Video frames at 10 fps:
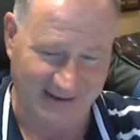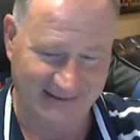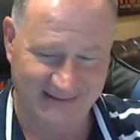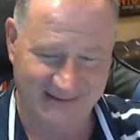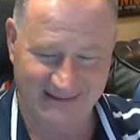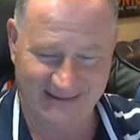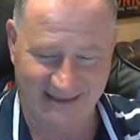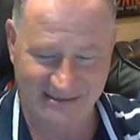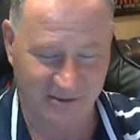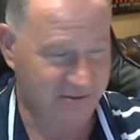Right?
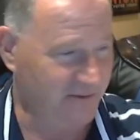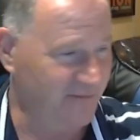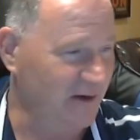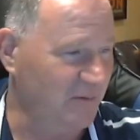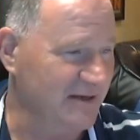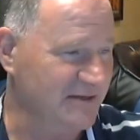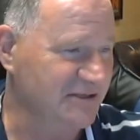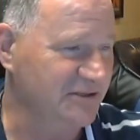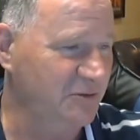That's our trivia question.